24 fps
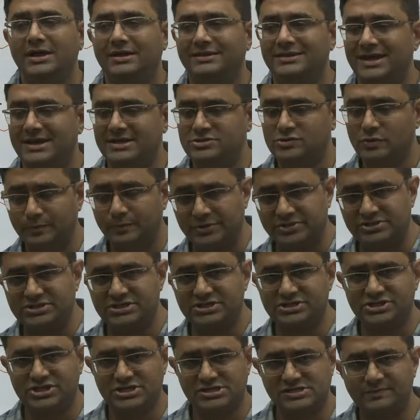there is
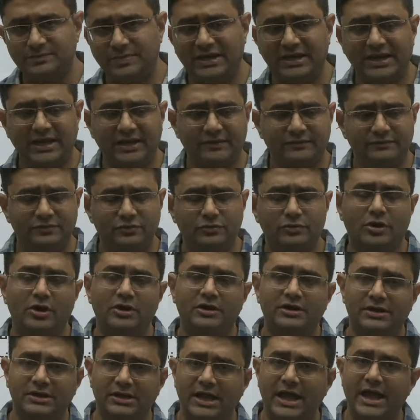superstitious belief, do not
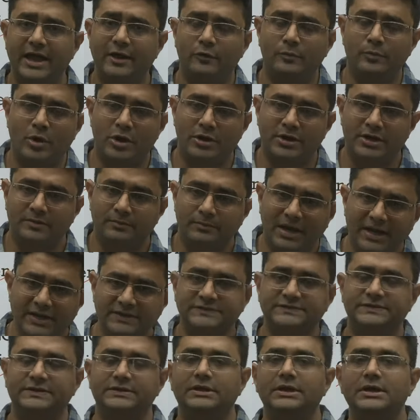rely on modern
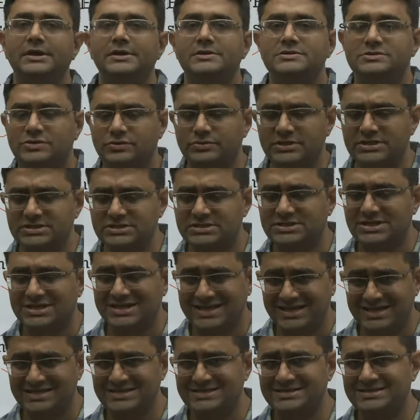medicine. So this
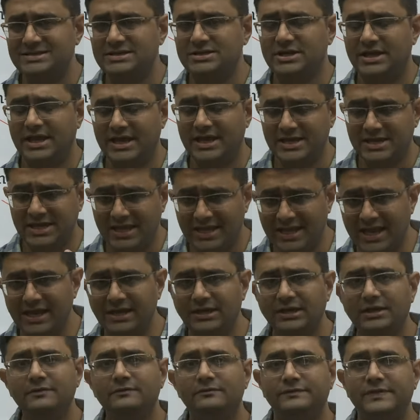is
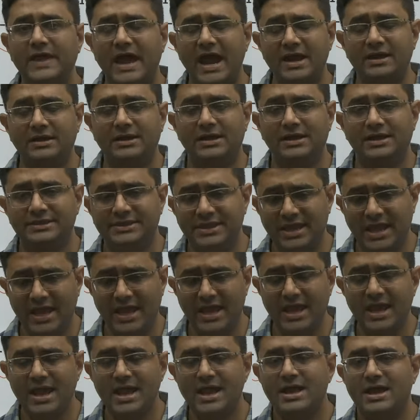indicative that
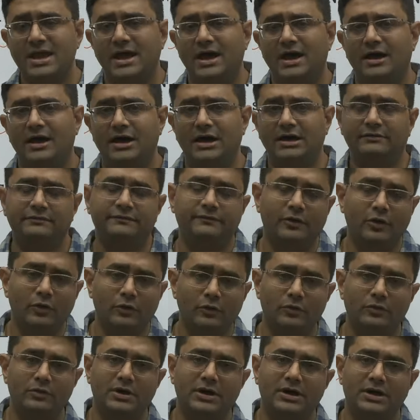they
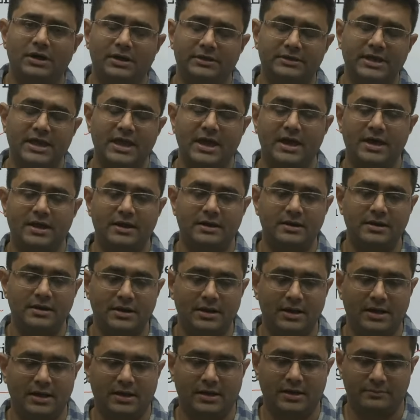follow their
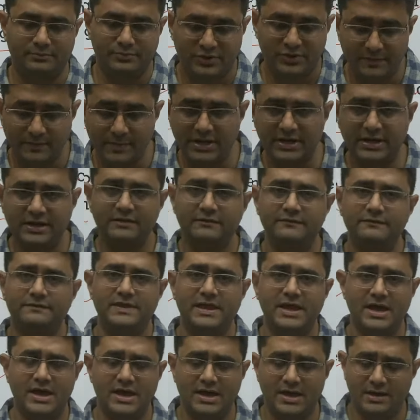primitive,
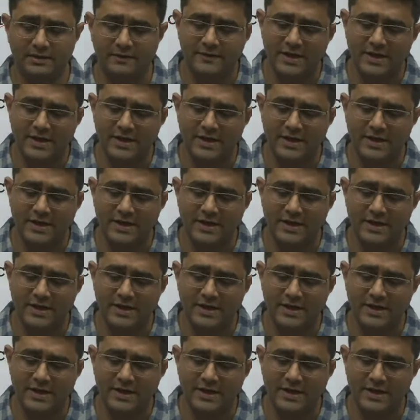their